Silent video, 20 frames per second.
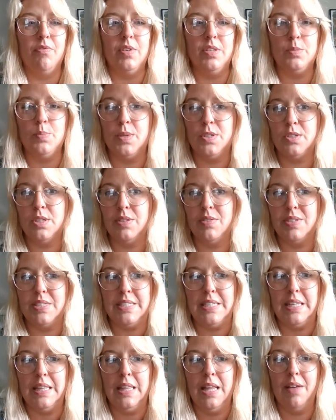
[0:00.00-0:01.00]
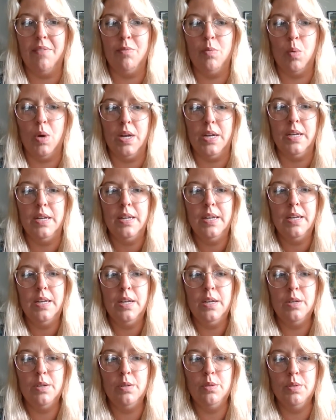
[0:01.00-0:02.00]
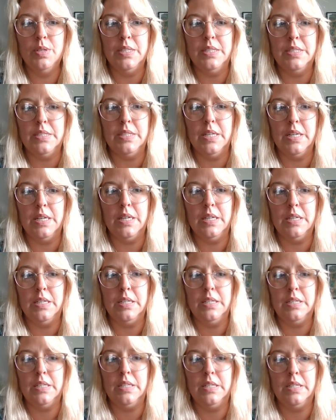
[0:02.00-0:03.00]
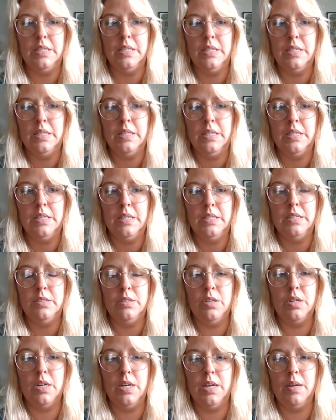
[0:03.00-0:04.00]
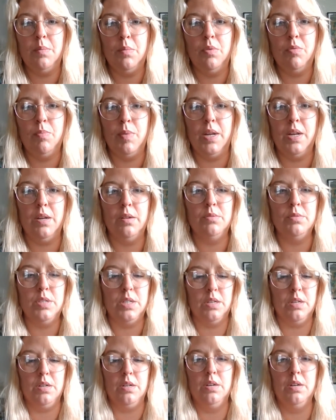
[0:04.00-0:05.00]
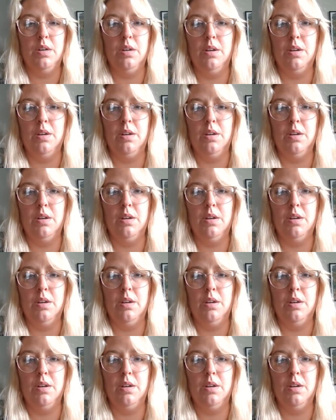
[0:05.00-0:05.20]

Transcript: especially if it's a loved one who is sorry, I gotta move my notes here.